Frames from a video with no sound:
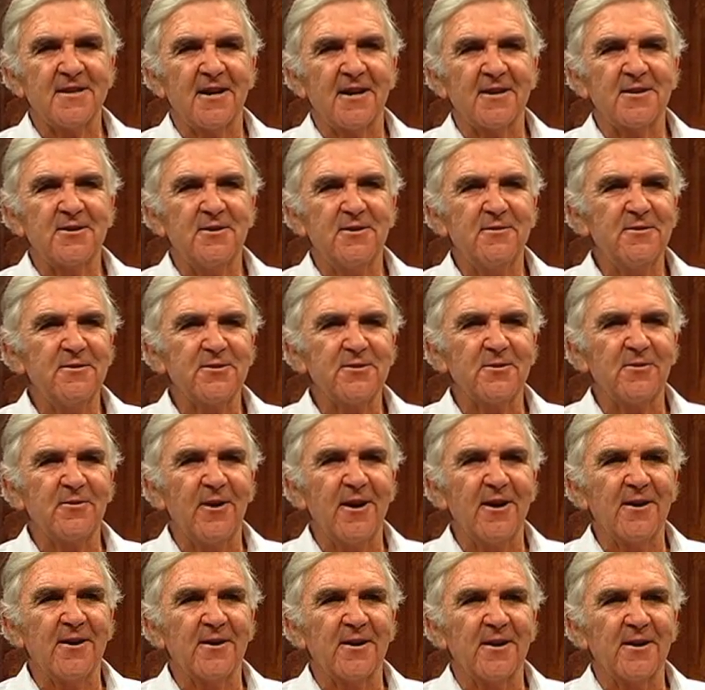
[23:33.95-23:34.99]
luxurious
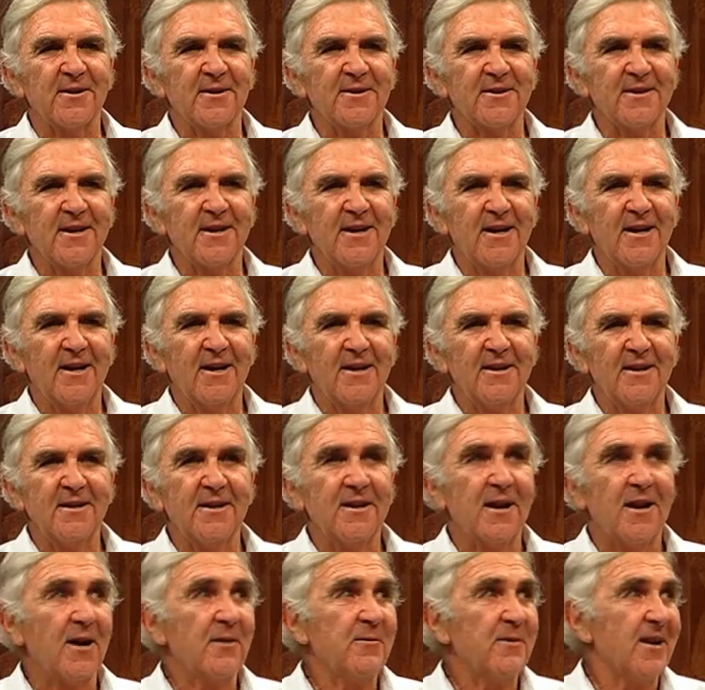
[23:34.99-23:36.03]
surroundings. You
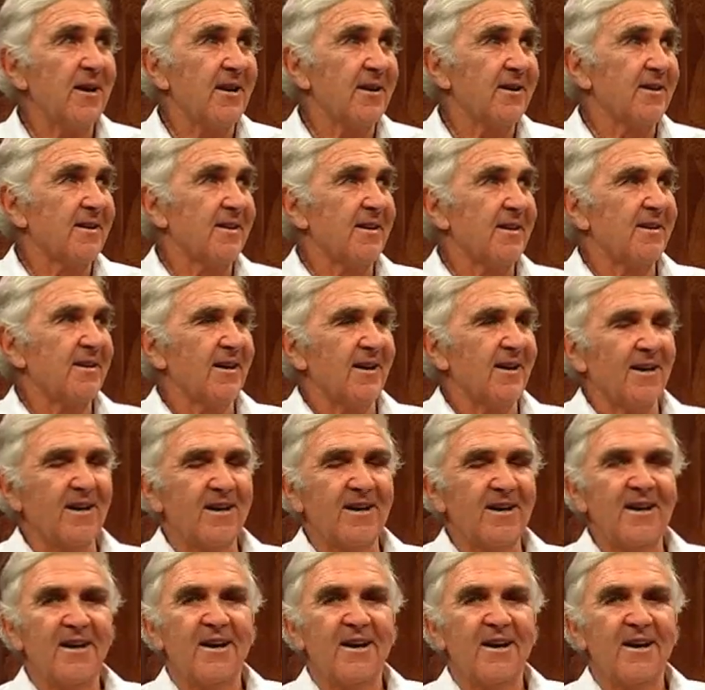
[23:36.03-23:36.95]
know, we had the